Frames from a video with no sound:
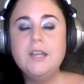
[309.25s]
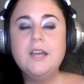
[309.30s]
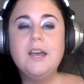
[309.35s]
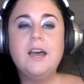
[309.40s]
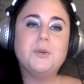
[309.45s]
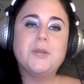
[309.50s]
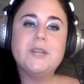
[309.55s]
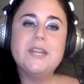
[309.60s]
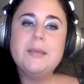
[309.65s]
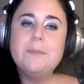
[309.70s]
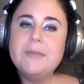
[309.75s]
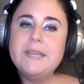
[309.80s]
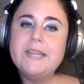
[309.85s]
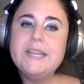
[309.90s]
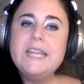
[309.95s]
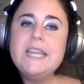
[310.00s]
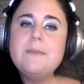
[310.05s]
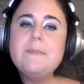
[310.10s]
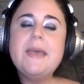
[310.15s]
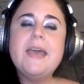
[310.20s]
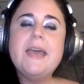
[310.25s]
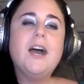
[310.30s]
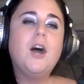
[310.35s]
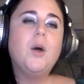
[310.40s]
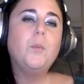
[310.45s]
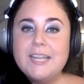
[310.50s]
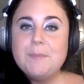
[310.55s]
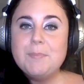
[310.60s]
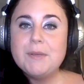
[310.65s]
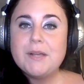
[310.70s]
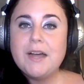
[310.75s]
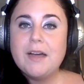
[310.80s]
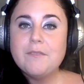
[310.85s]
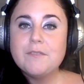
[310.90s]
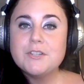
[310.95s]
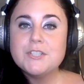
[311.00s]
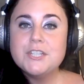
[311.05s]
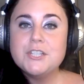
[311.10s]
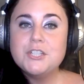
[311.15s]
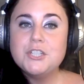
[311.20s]
You can hit me an email, keep the
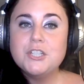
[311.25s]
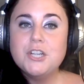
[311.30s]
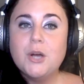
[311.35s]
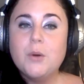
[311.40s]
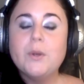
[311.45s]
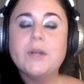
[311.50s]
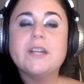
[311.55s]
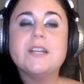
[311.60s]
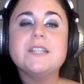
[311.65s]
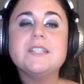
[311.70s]
conversation going,